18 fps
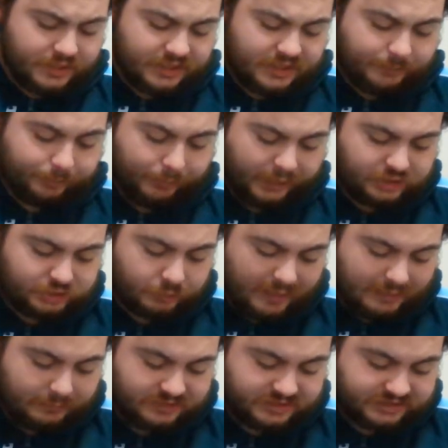Completion
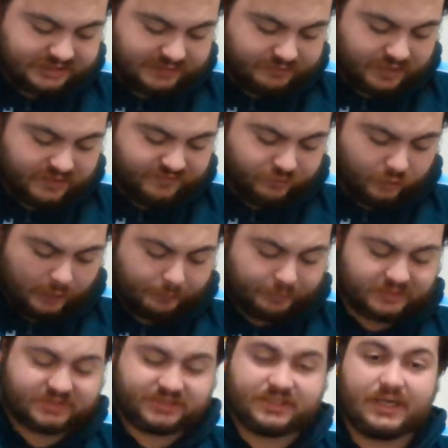rate was
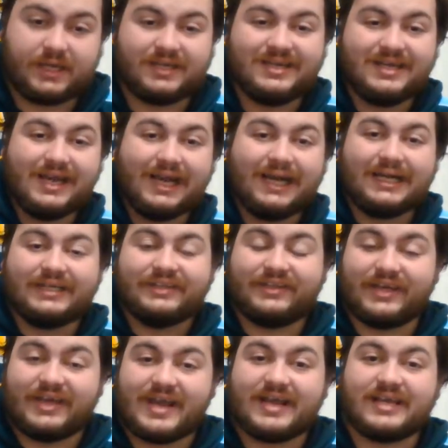74%,
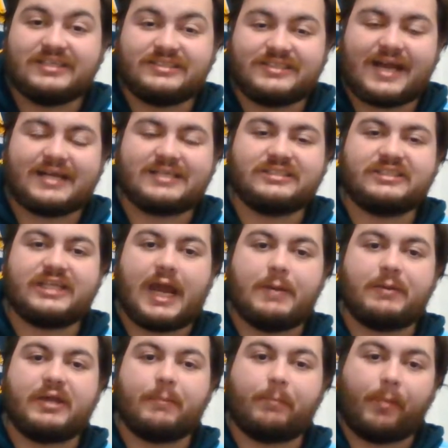the exact
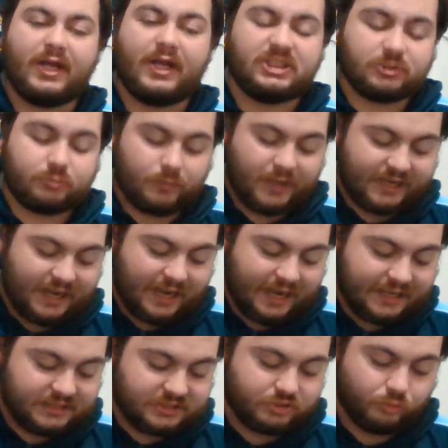same completion rate
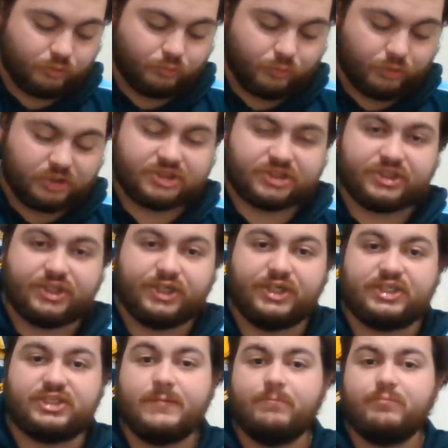as the
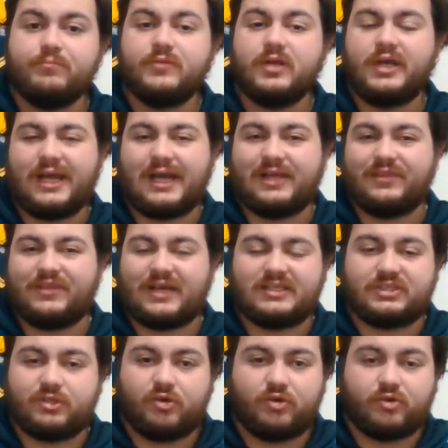Roosters. Yeah, they
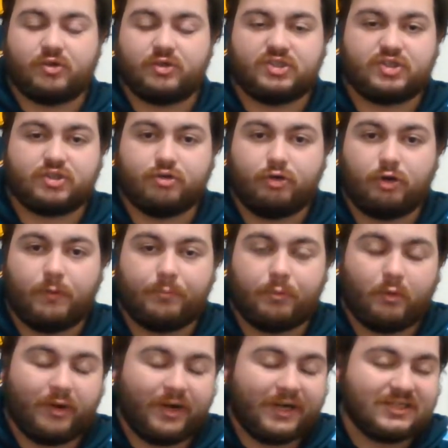still couldn't score
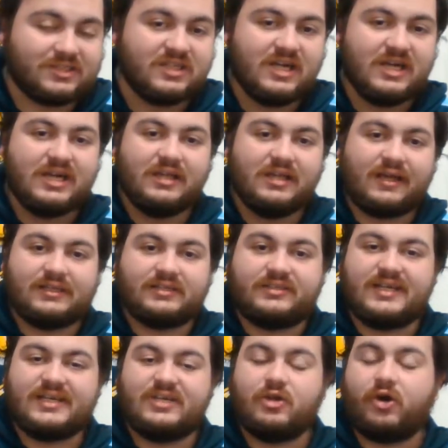points. They
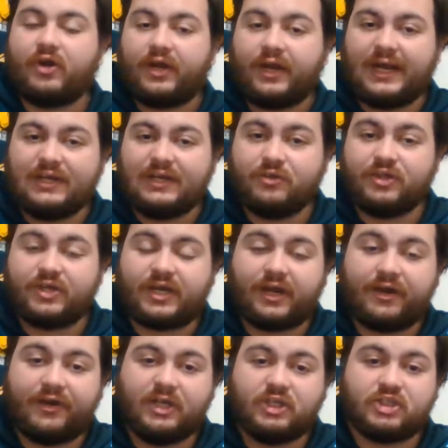did not handle the
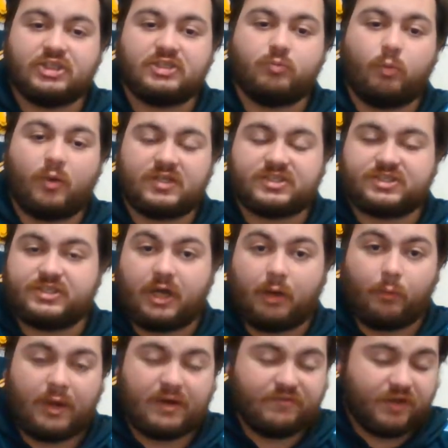conditions
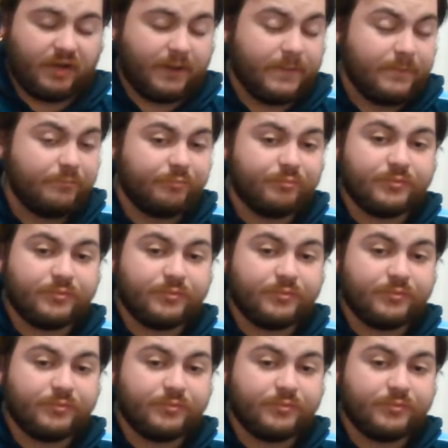whatsoever.